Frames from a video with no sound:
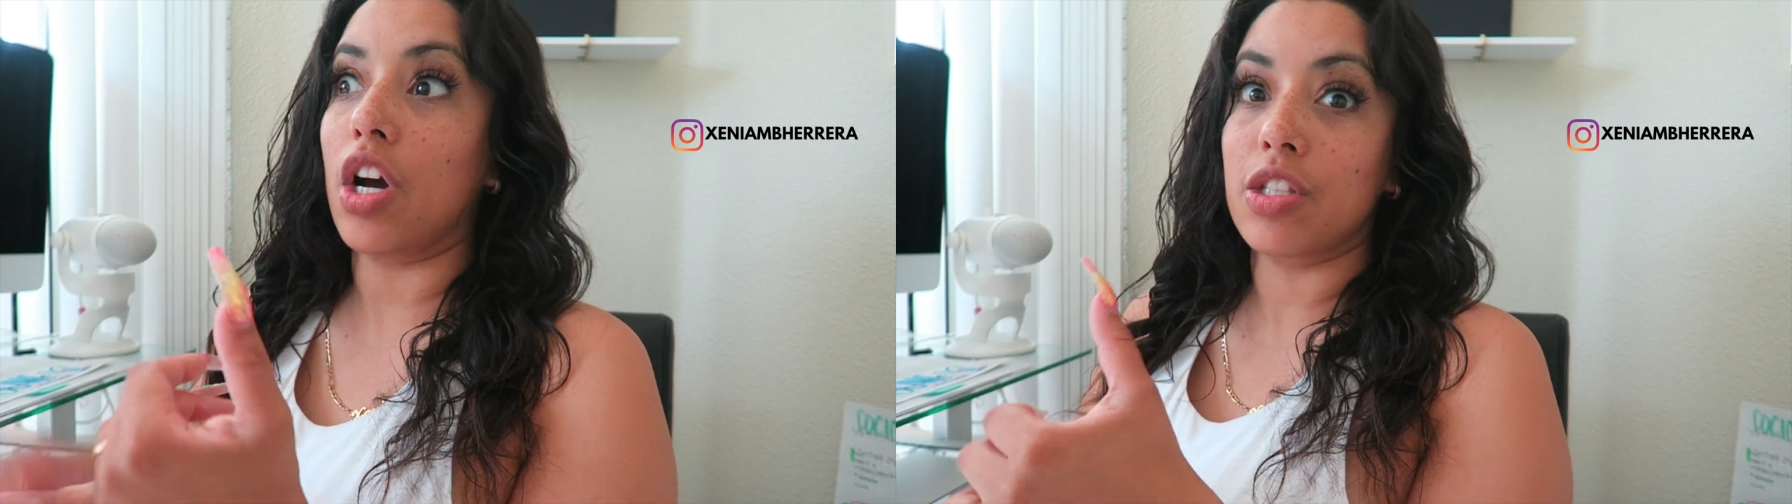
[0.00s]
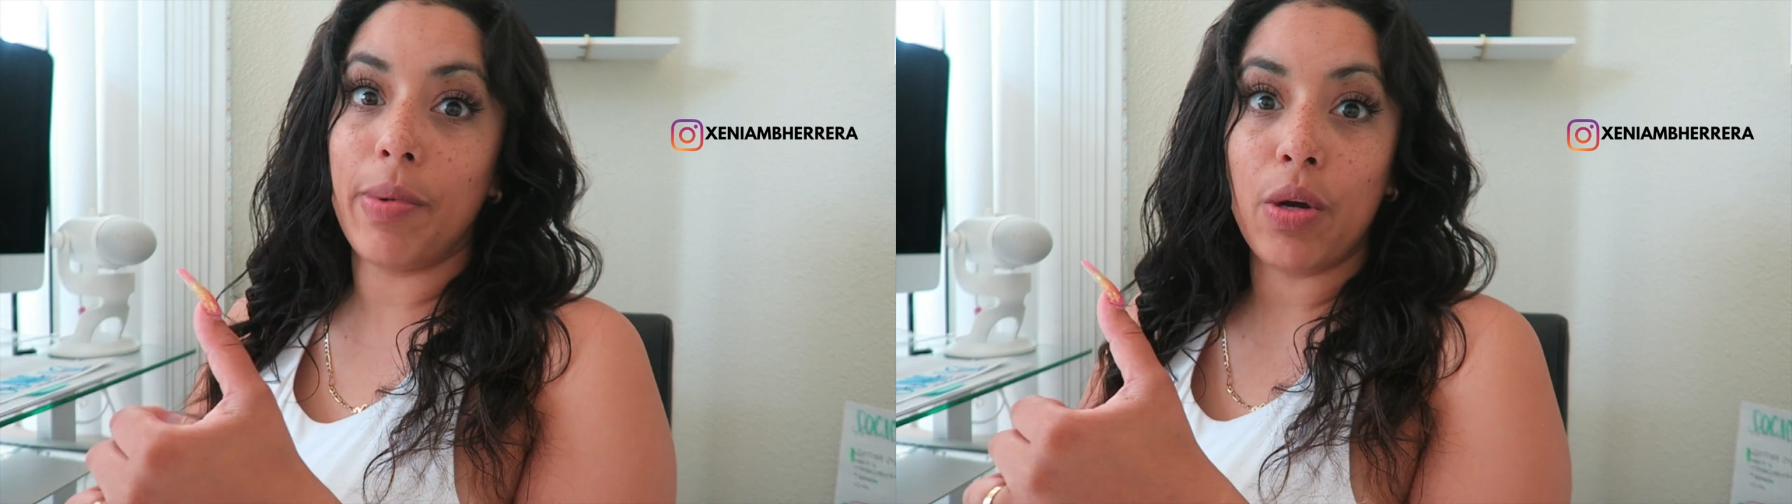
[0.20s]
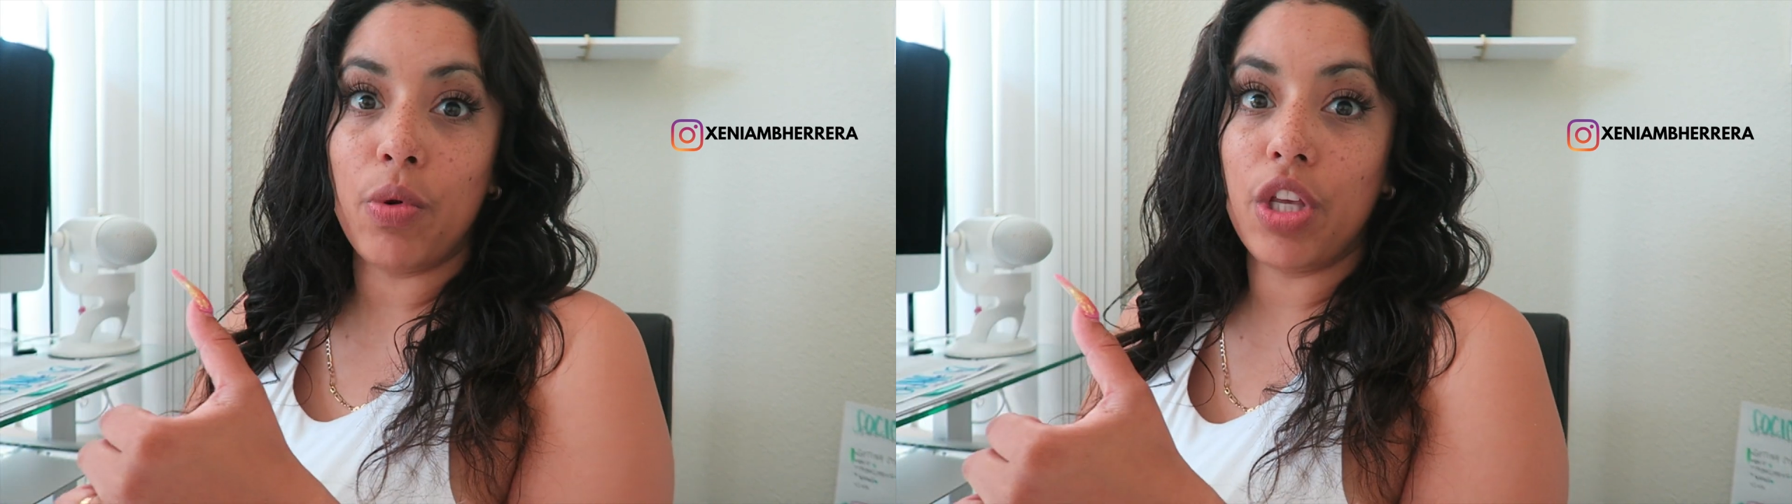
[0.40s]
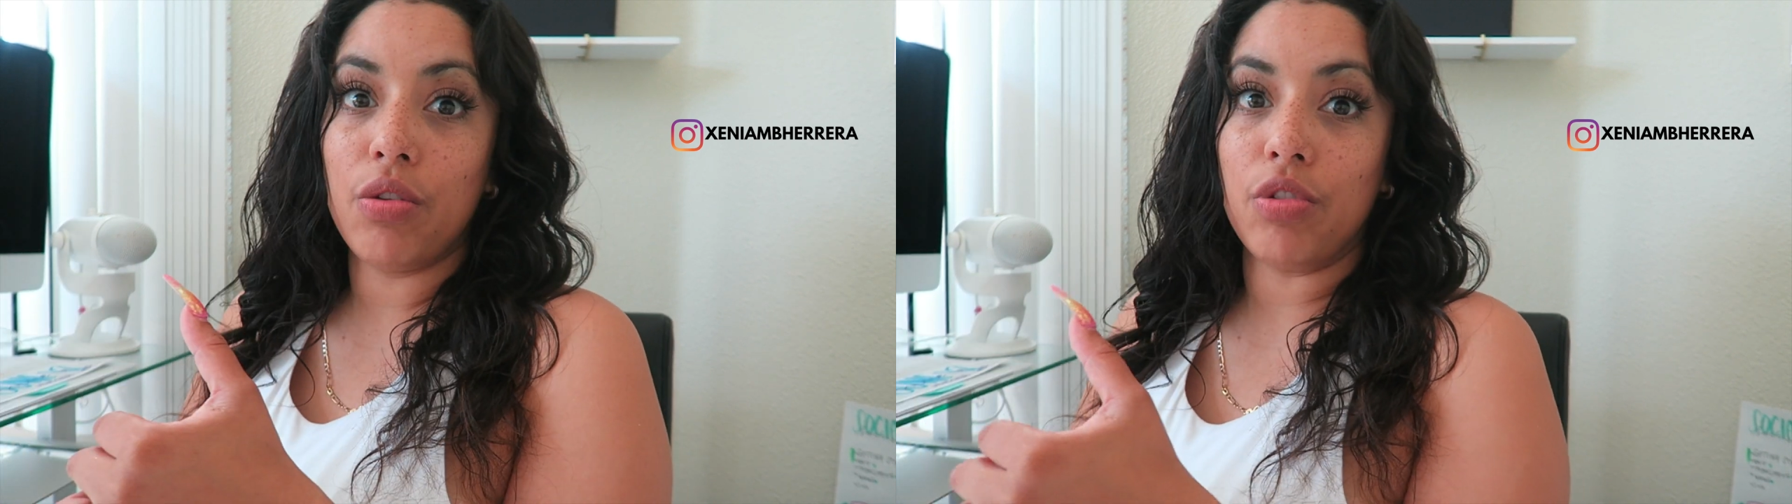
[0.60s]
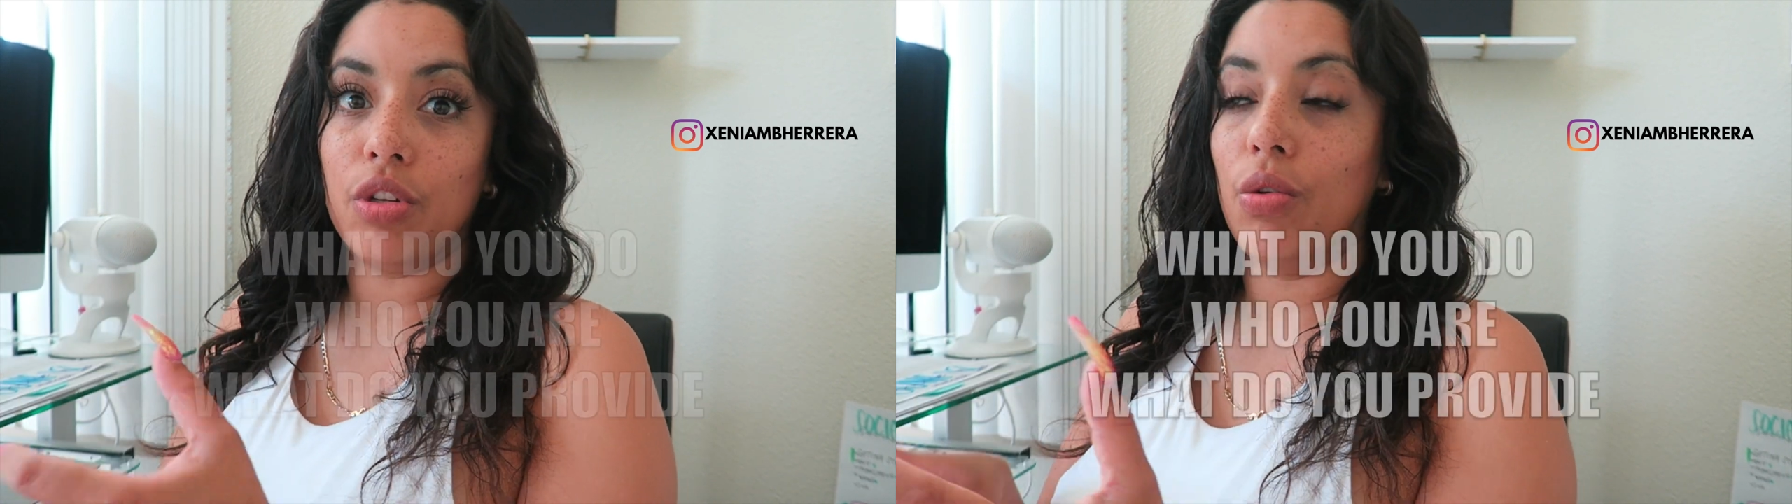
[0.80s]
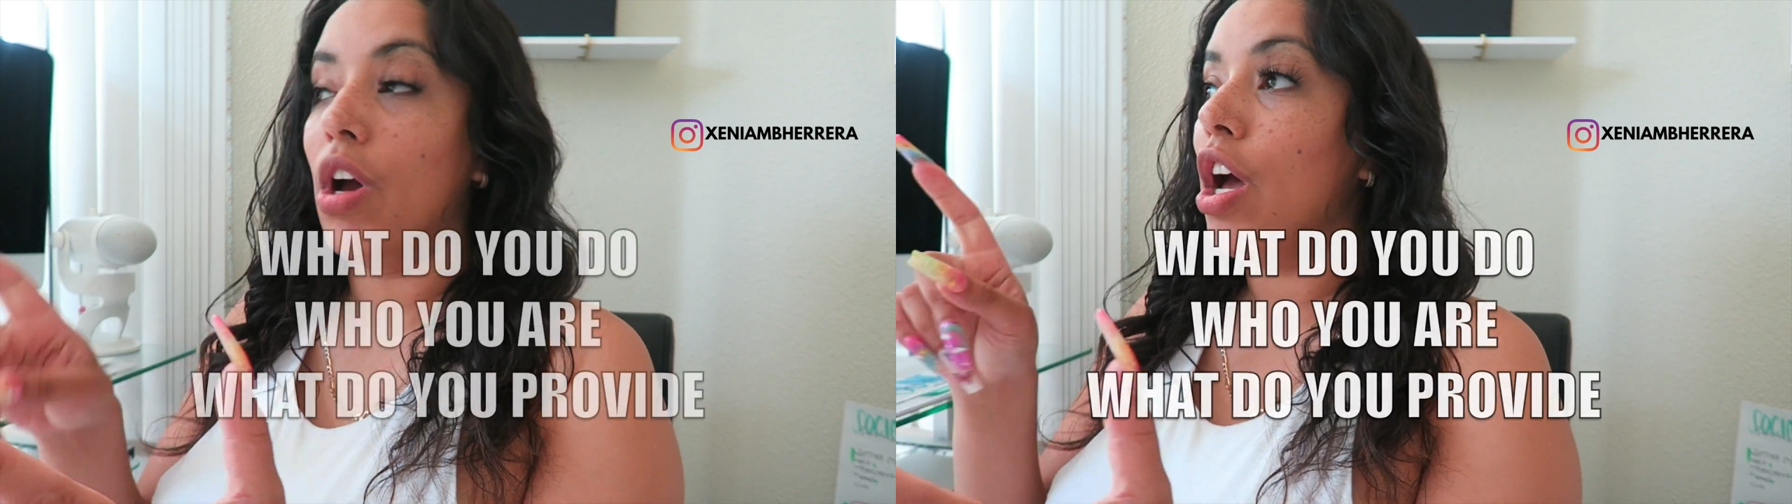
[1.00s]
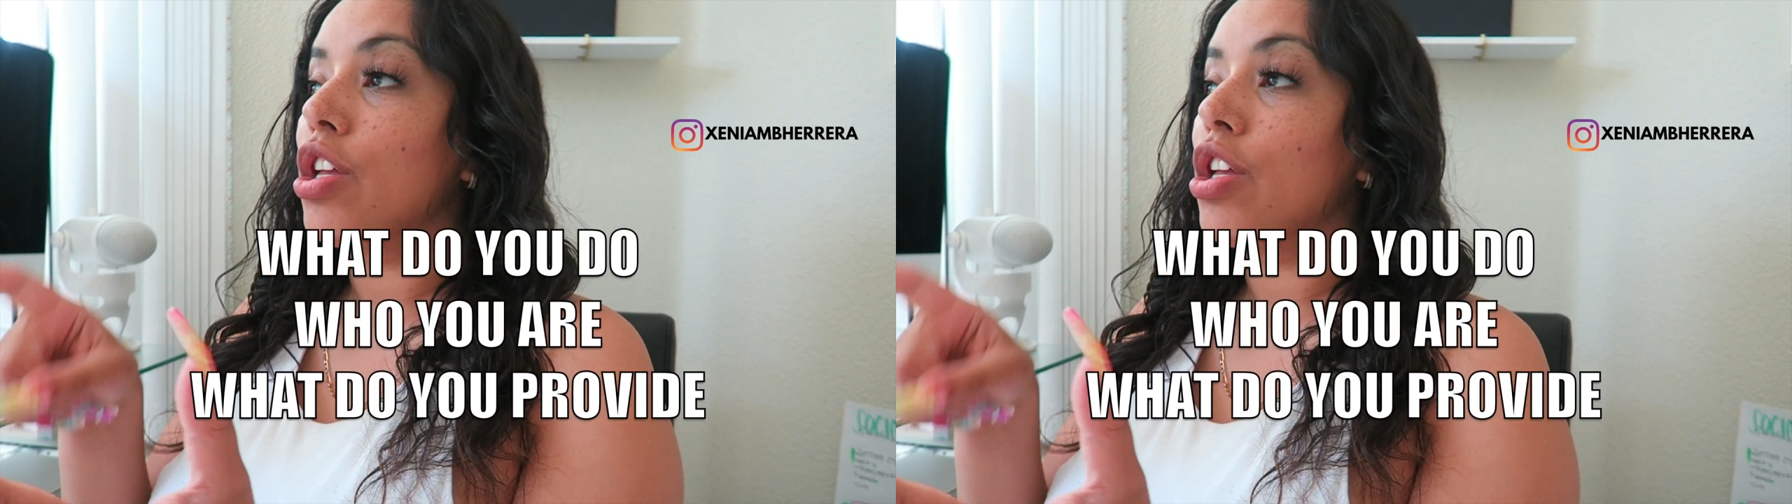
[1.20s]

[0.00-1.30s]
talks about what you do,